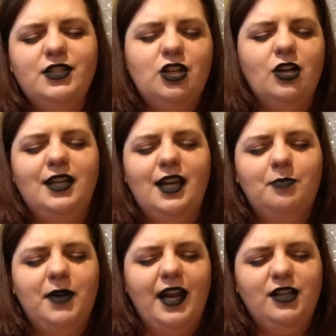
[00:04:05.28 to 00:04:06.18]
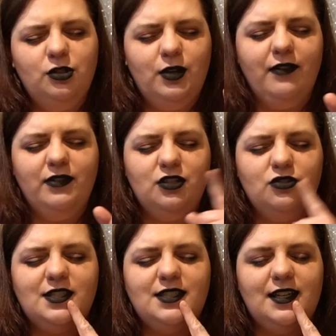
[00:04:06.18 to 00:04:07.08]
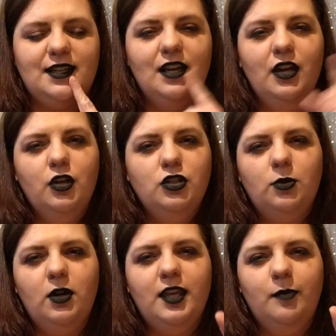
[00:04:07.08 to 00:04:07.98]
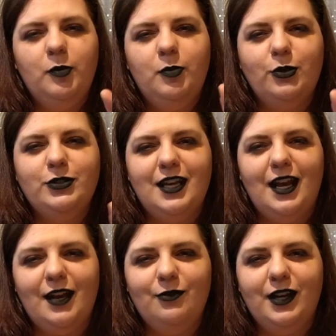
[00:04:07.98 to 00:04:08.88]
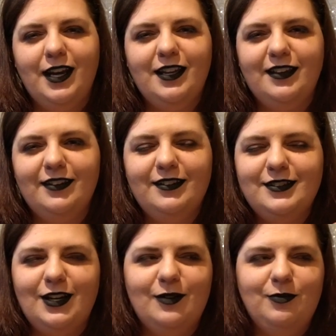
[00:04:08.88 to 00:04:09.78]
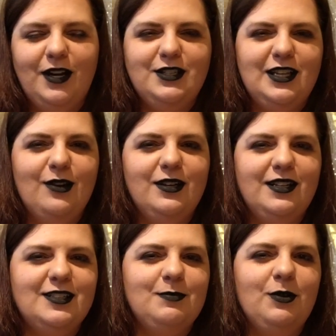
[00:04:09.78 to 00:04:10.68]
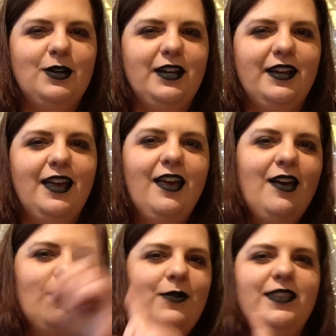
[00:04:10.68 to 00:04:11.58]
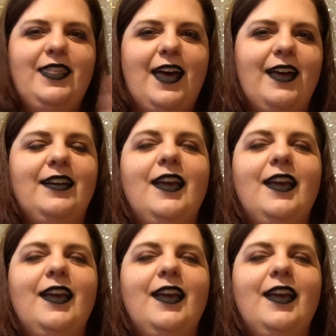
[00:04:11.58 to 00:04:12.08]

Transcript: started yet, but I do have an interest in. So I'll keep you posted on when I start branching out and exploring with that.